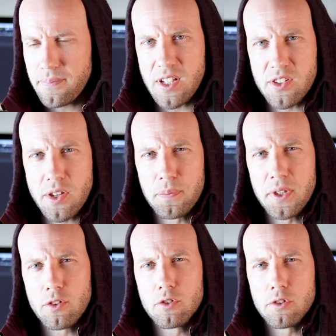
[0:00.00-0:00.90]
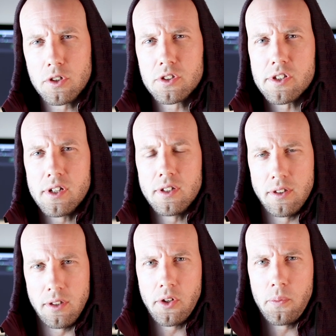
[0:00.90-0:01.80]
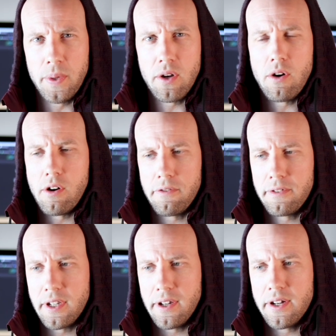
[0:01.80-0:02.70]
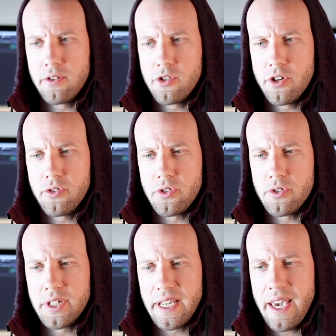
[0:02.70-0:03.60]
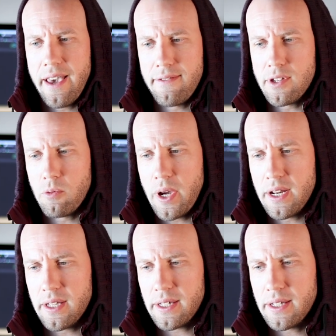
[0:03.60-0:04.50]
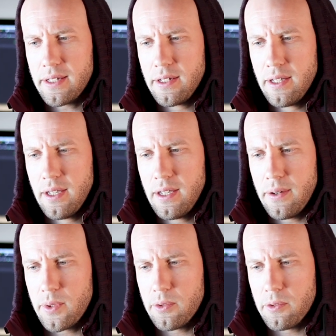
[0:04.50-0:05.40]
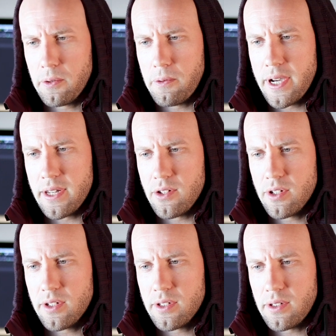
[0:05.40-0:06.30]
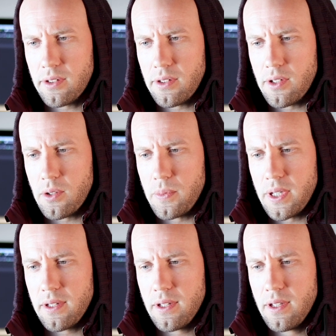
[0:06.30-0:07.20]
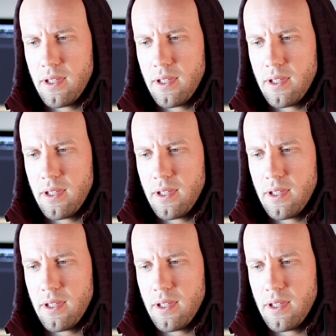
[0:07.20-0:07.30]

Something looks a little bit off here. I know Joe's using a heavy weight again. I'm going to rewind just a little bit.